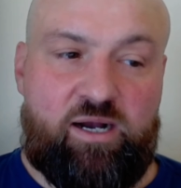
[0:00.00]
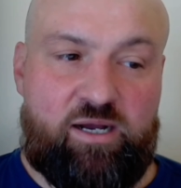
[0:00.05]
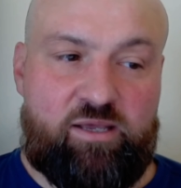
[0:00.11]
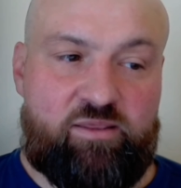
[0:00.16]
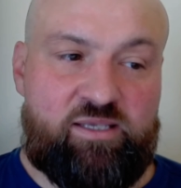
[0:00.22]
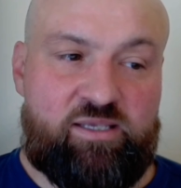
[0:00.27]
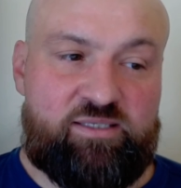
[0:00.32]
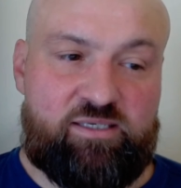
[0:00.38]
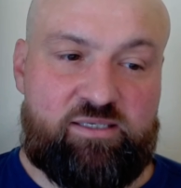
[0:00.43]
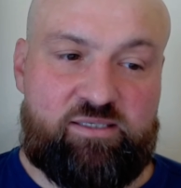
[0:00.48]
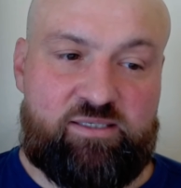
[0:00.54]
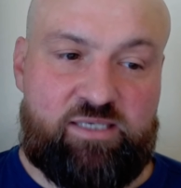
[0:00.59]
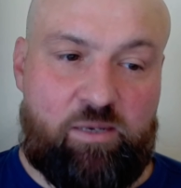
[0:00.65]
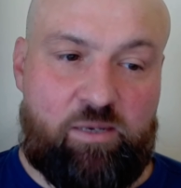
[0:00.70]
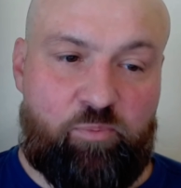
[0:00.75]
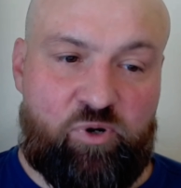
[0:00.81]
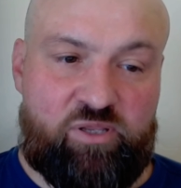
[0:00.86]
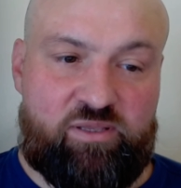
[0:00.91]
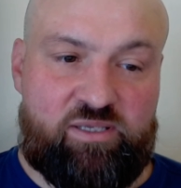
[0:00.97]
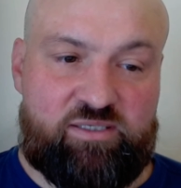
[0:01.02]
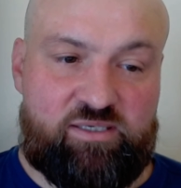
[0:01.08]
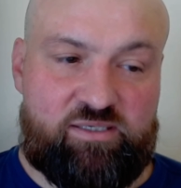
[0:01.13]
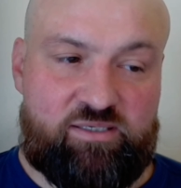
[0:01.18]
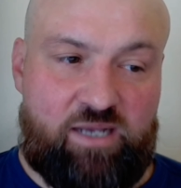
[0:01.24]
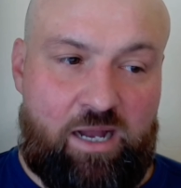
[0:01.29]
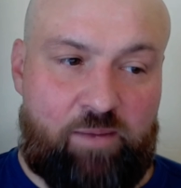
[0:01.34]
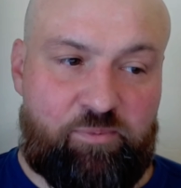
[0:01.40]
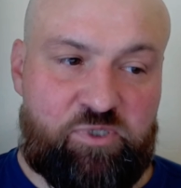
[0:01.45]
This is separate. This is
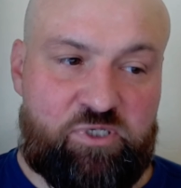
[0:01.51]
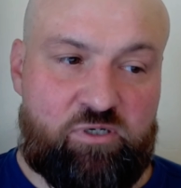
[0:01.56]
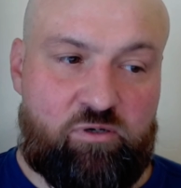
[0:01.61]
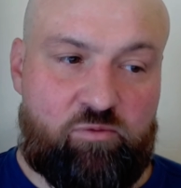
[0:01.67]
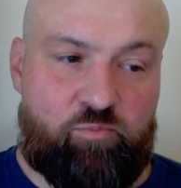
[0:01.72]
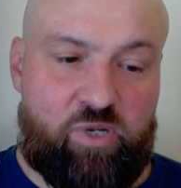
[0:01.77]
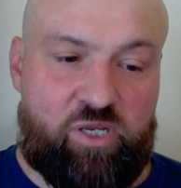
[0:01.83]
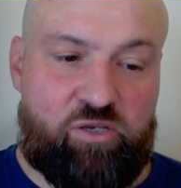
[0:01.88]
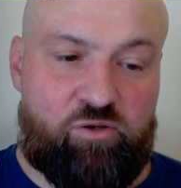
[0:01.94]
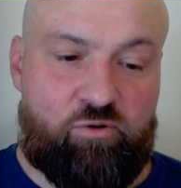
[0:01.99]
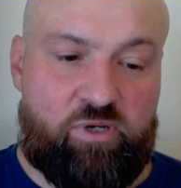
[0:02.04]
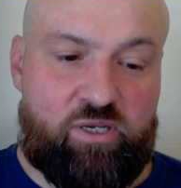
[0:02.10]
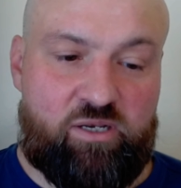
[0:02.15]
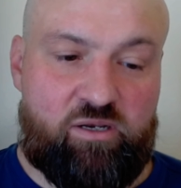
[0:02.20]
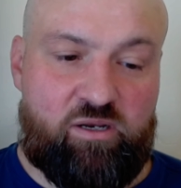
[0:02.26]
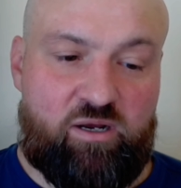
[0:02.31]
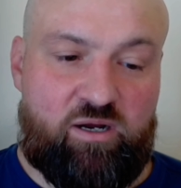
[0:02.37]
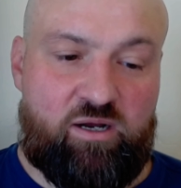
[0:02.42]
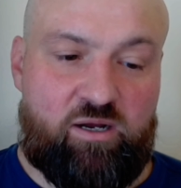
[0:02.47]
optional, but you can